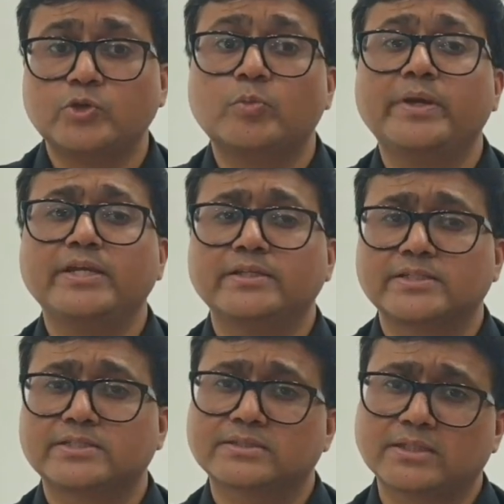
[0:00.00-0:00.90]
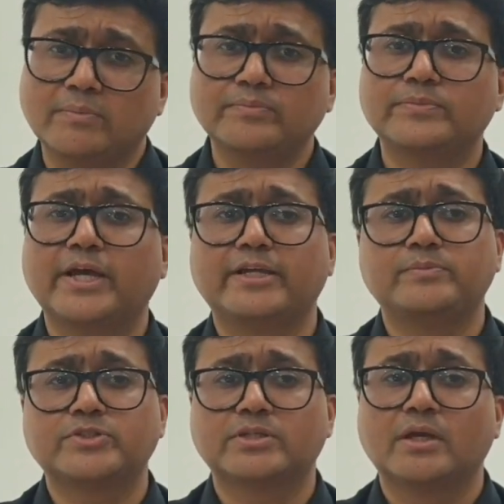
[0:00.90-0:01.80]
you may
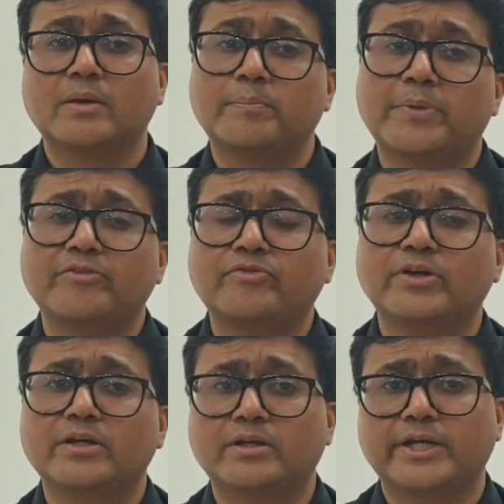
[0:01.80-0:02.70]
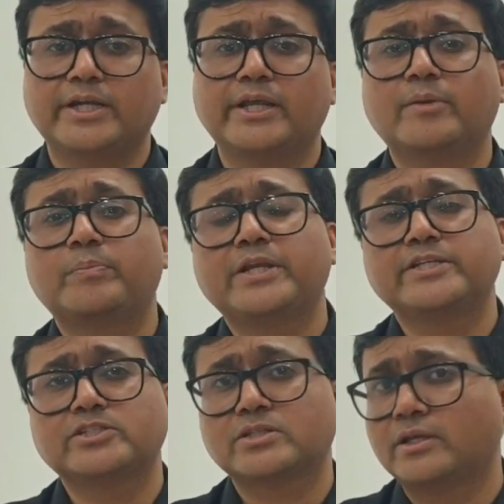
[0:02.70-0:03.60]
sometimes prefer it in a
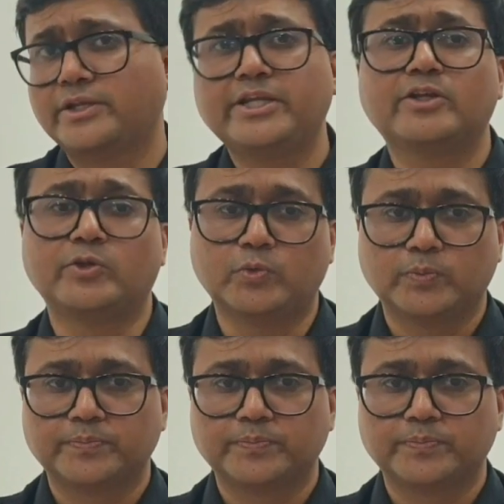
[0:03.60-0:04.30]
place near you.